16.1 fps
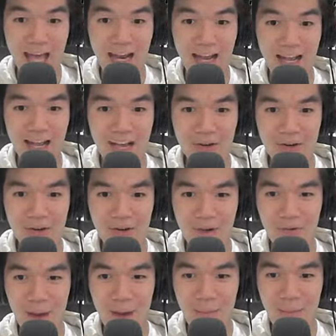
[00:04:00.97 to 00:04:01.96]
bat!
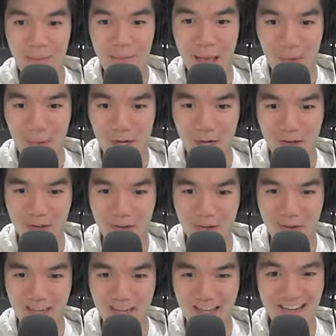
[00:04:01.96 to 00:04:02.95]
Grab a bat, what are you
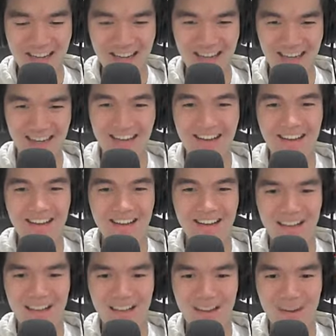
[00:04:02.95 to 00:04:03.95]
doing?
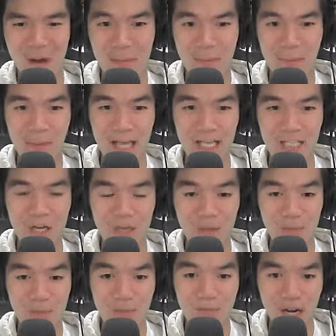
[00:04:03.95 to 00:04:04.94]
Grab the bat. It's on the
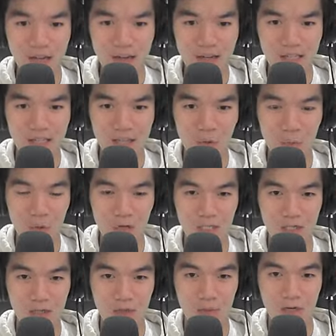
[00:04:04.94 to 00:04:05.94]
fucking. It's on the wood. It's on
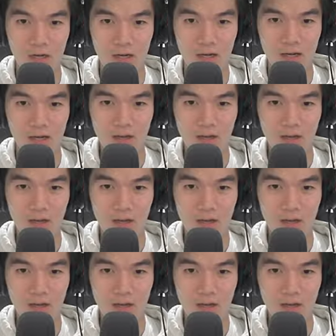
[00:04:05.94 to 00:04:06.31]
the wood. Oh